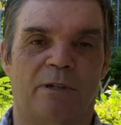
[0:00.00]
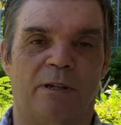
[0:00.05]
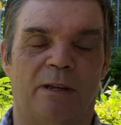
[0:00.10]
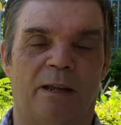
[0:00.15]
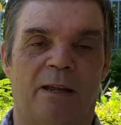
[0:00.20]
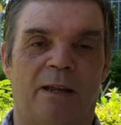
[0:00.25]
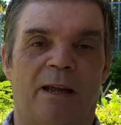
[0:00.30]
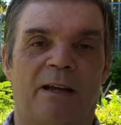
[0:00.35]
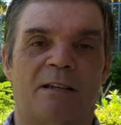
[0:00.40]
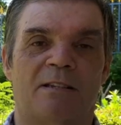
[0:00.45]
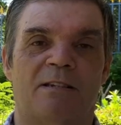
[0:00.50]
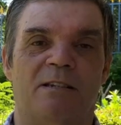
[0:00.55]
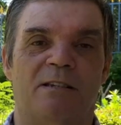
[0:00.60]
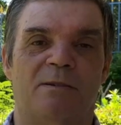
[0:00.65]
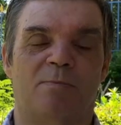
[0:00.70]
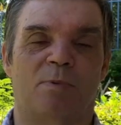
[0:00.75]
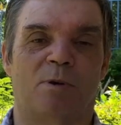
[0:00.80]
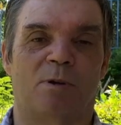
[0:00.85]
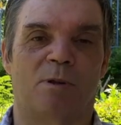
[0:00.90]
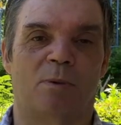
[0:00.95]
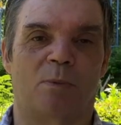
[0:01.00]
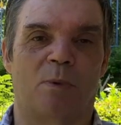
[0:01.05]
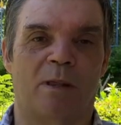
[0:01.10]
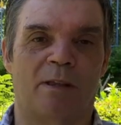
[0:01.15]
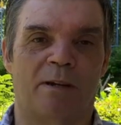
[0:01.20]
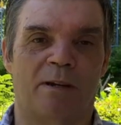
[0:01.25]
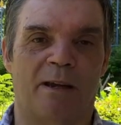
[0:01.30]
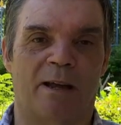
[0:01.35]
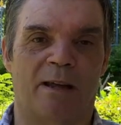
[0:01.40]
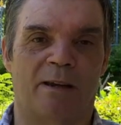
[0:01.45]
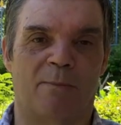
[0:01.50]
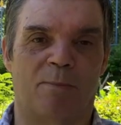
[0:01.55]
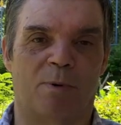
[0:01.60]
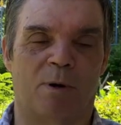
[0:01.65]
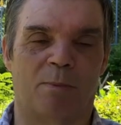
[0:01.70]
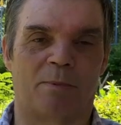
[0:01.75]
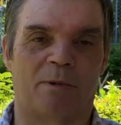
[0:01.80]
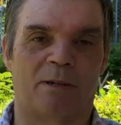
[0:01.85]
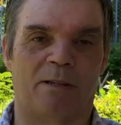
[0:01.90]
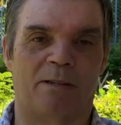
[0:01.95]
he asked his brother whether he had a
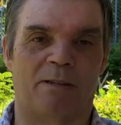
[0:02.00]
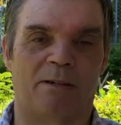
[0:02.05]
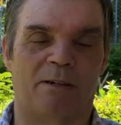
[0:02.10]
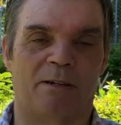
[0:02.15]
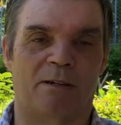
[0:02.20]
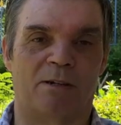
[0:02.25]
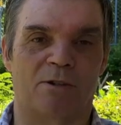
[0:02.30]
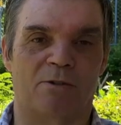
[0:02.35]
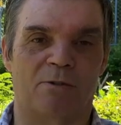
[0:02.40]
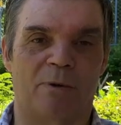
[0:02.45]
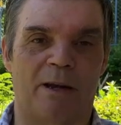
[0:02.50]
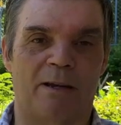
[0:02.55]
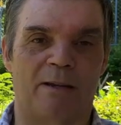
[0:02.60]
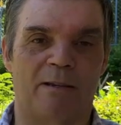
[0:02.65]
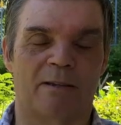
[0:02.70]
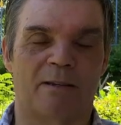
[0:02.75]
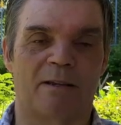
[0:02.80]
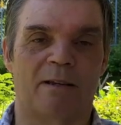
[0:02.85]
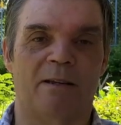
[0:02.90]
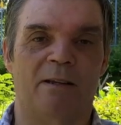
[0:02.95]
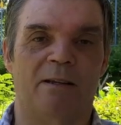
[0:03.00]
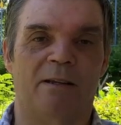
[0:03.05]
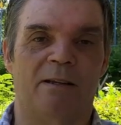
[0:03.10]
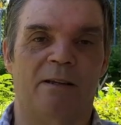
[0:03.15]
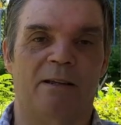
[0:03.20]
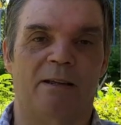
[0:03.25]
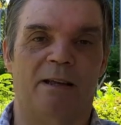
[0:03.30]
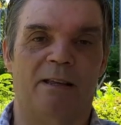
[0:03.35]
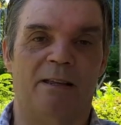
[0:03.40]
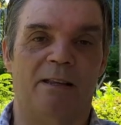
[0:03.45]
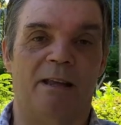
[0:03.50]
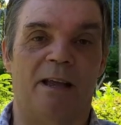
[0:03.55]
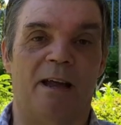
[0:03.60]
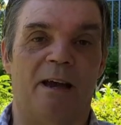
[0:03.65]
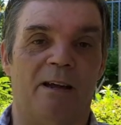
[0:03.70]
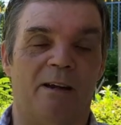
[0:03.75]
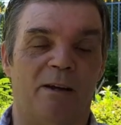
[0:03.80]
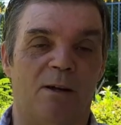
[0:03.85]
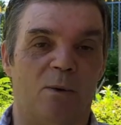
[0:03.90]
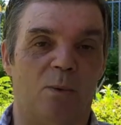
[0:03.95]
property that he could rent in the
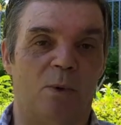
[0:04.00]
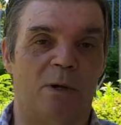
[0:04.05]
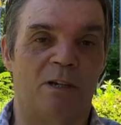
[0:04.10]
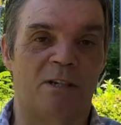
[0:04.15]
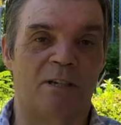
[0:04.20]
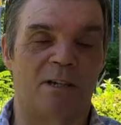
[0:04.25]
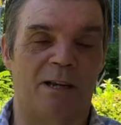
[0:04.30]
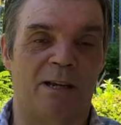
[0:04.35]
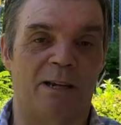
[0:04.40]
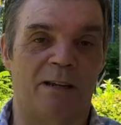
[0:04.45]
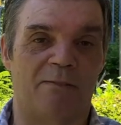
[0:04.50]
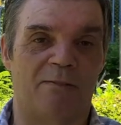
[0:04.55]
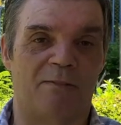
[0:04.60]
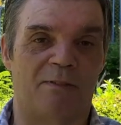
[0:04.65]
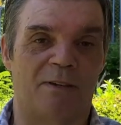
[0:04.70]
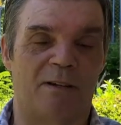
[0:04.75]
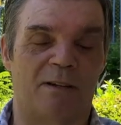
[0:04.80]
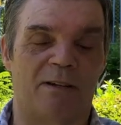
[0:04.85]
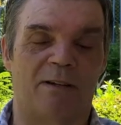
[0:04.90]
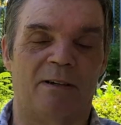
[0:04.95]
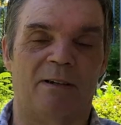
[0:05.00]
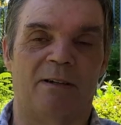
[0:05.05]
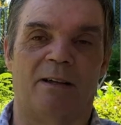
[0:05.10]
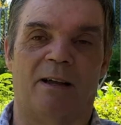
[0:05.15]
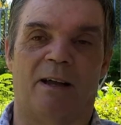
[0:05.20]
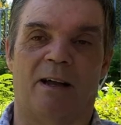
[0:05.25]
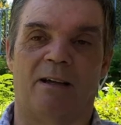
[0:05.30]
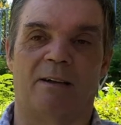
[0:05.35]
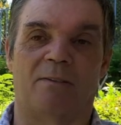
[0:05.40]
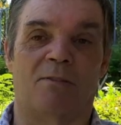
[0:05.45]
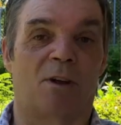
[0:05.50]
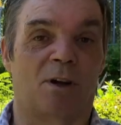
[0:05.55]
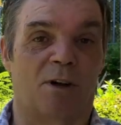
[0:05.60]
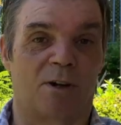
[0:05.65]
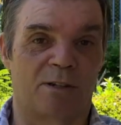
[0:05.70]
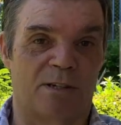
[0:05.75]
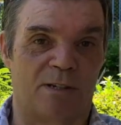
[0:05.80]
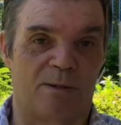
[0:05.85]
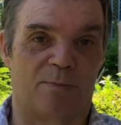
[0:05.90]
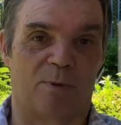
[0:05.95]
area which he lived. And of
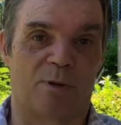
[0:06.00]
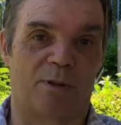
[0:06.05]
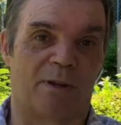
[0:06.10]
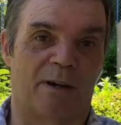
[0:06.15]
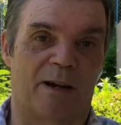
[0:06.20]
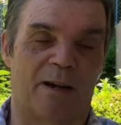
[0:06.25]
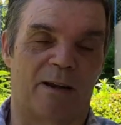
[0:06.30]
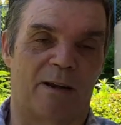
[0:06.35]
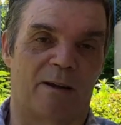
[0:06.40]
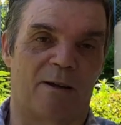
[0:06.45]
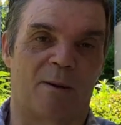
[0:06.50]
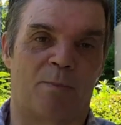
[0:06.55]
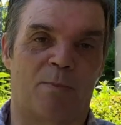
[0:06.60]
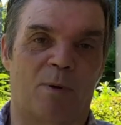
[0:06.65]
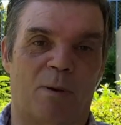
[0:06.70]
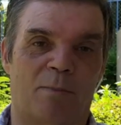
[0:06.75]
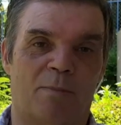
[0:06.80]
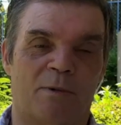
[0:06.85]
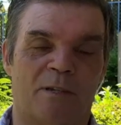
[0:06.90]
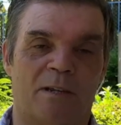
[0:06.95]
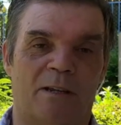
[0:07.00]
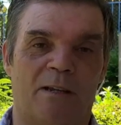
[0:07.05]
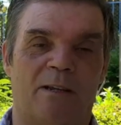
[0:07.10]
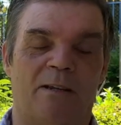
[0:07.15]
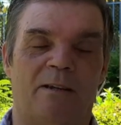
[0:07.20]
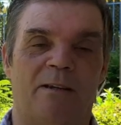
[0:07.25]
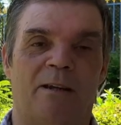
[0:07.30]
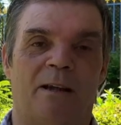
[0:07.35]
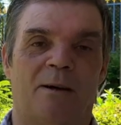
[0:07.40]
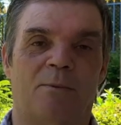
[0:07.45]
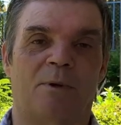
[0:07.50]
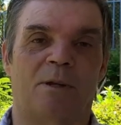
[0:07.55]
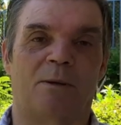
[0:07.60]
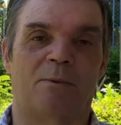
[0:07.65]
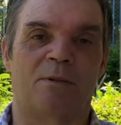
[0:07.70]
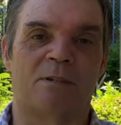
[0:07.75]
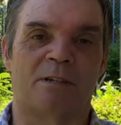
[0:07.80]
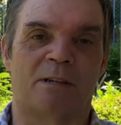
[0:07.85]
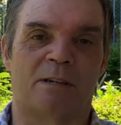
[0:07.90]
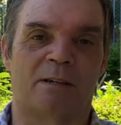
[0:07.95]
course his brother had a property. Now it
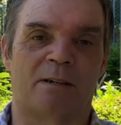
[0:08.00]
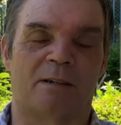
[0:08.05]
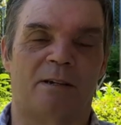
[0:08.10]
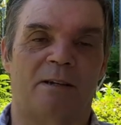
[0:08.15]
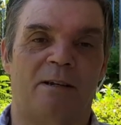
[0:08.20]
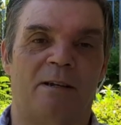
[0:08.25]
was a